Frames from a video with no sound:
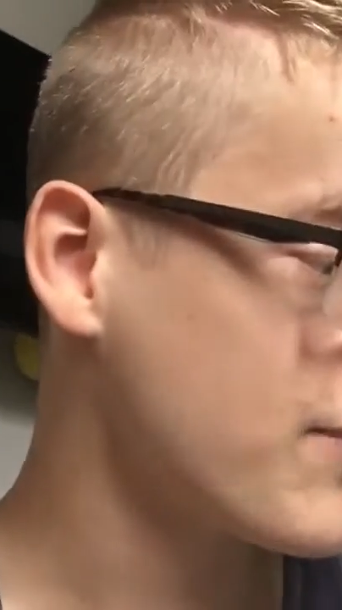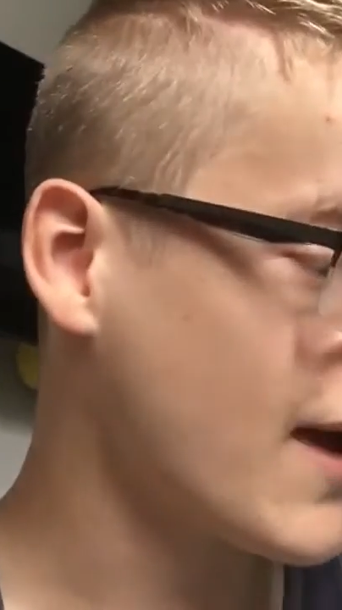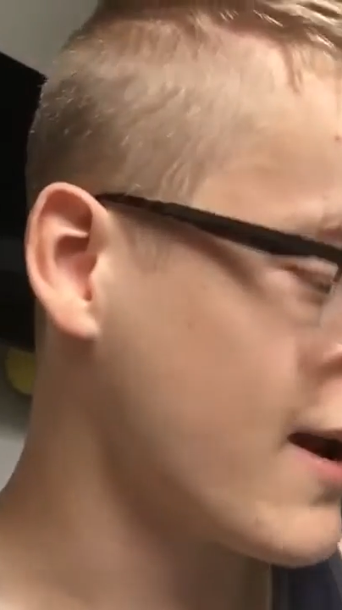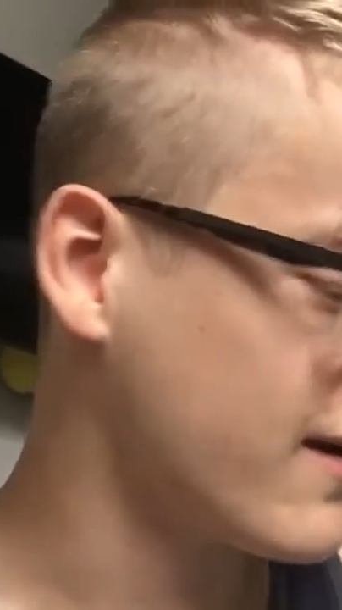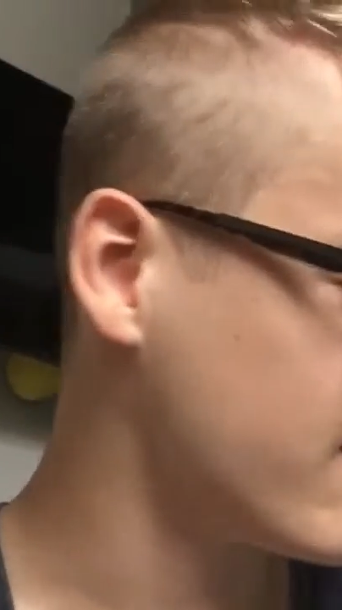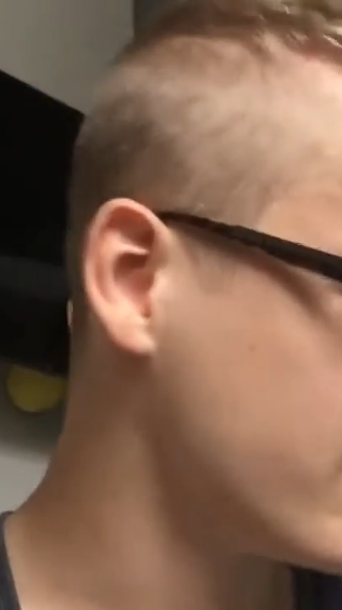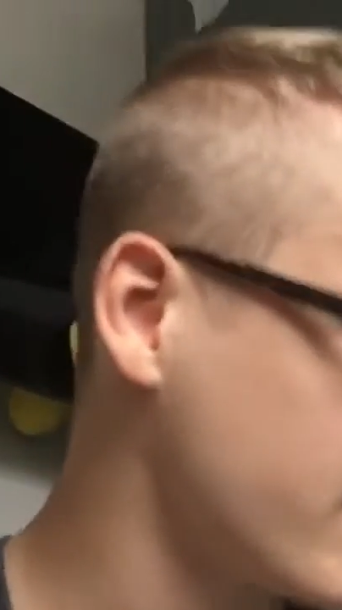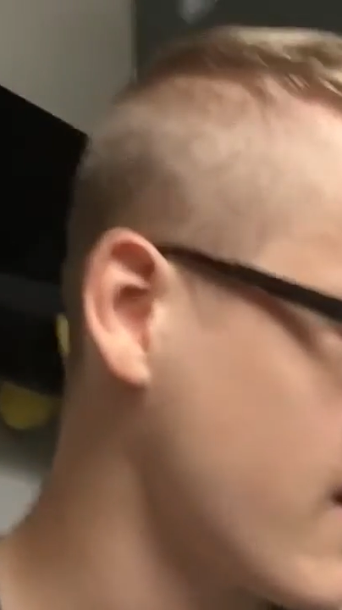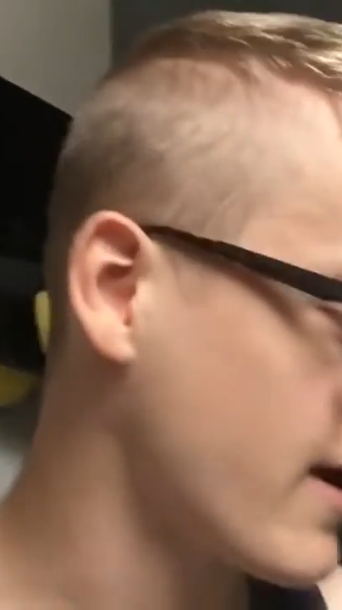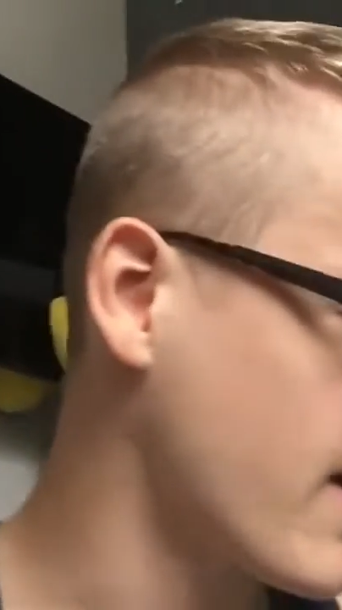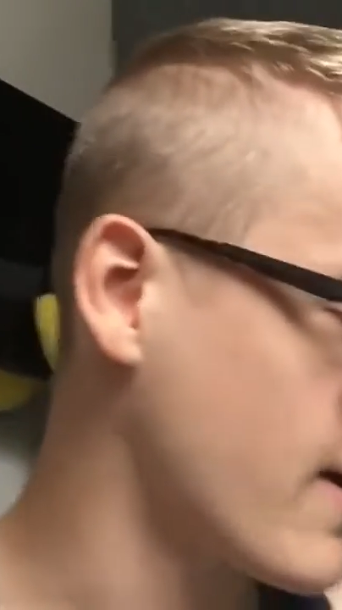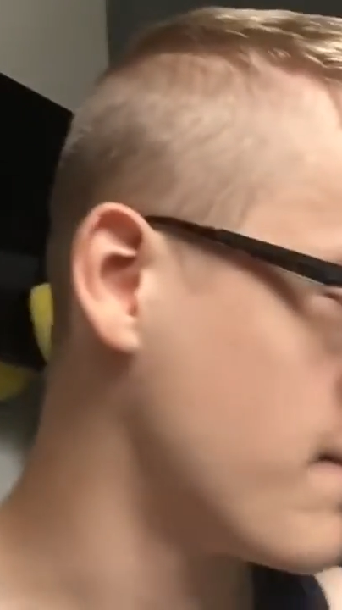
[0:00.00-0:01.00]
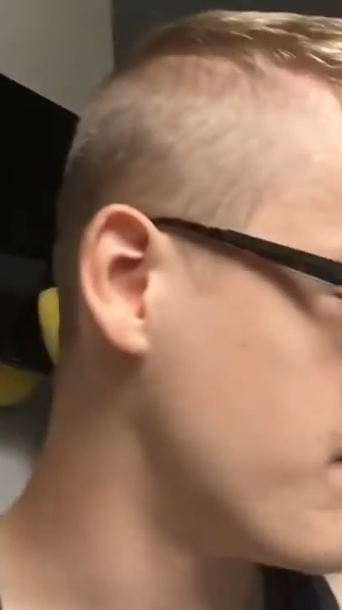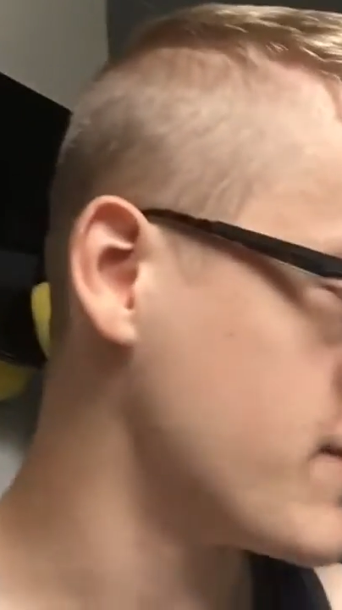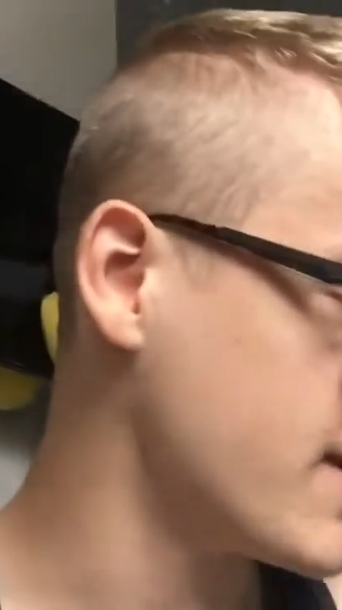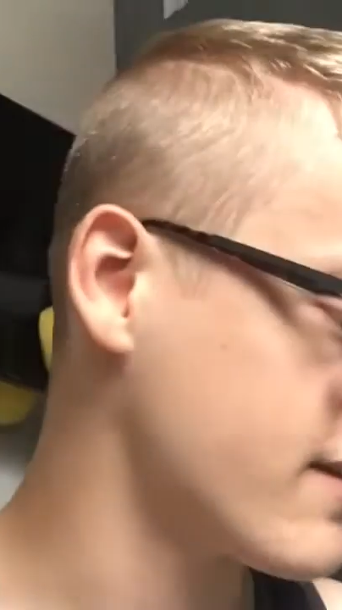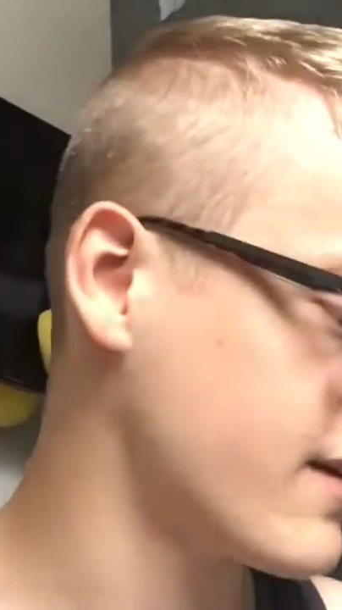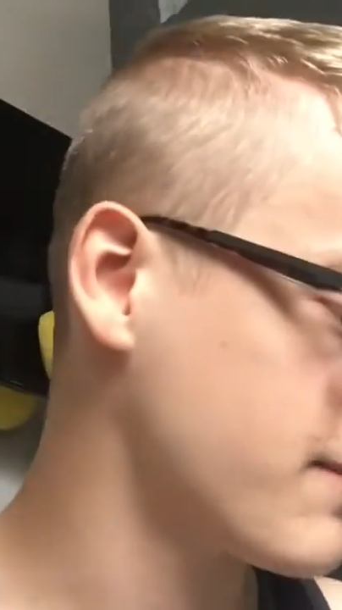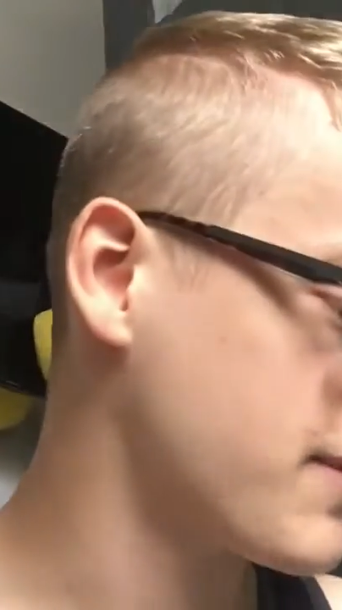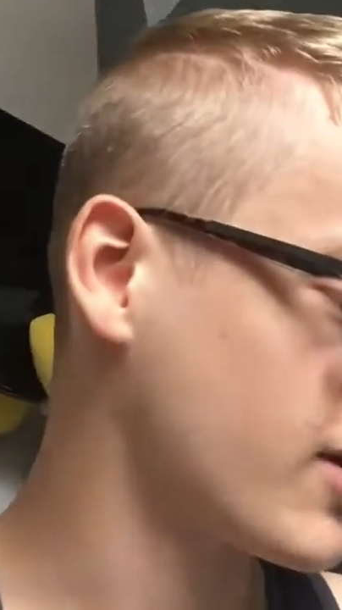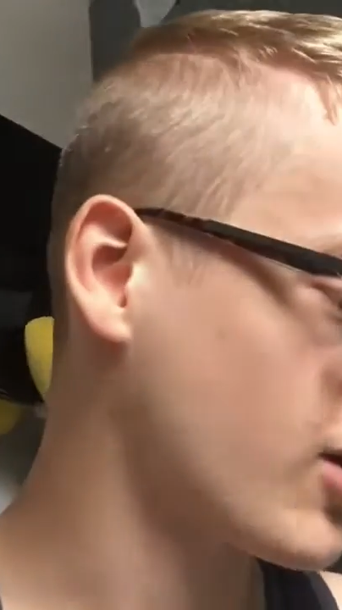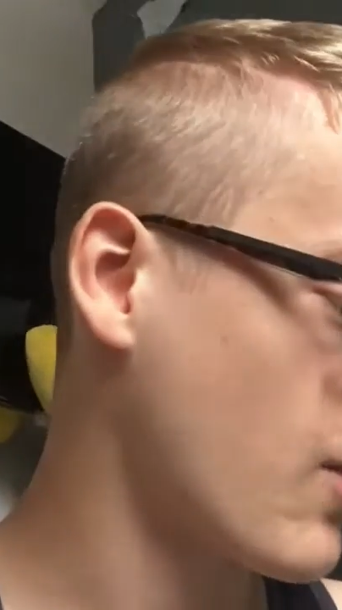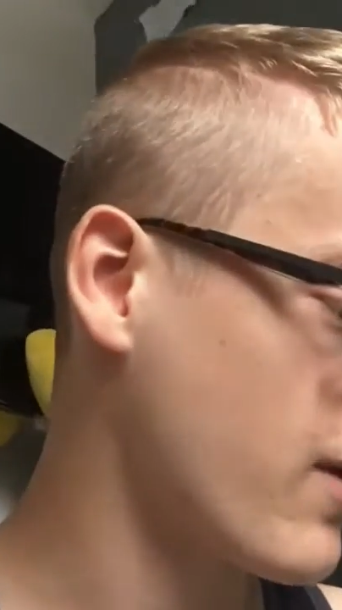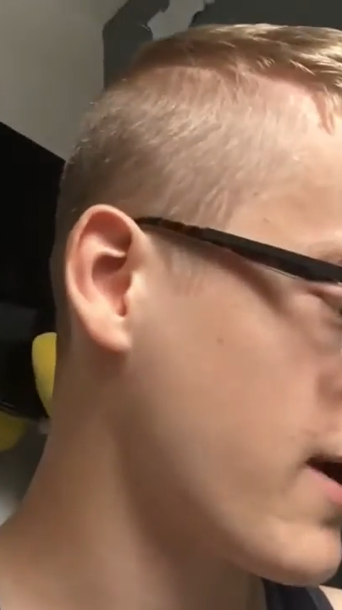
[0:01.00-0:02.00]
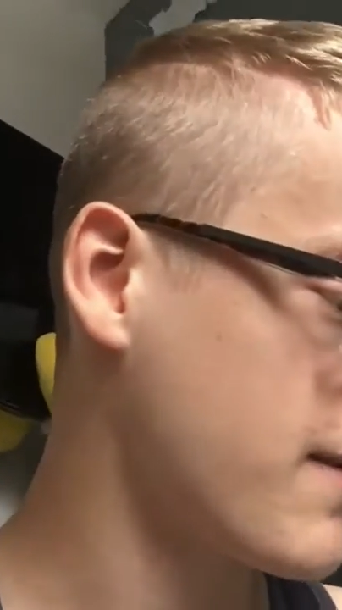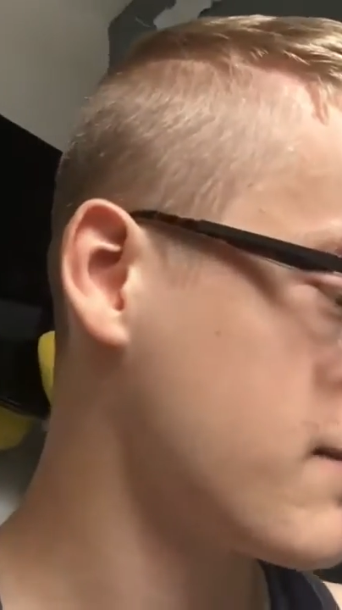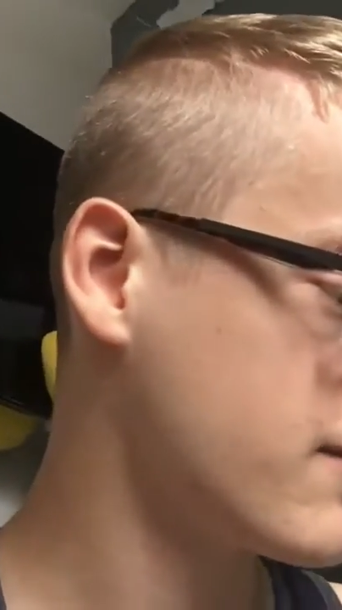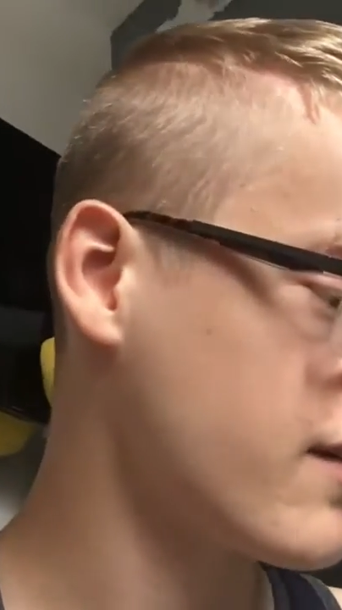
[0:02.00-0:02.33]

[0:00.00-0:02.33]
And he just had a big go at him,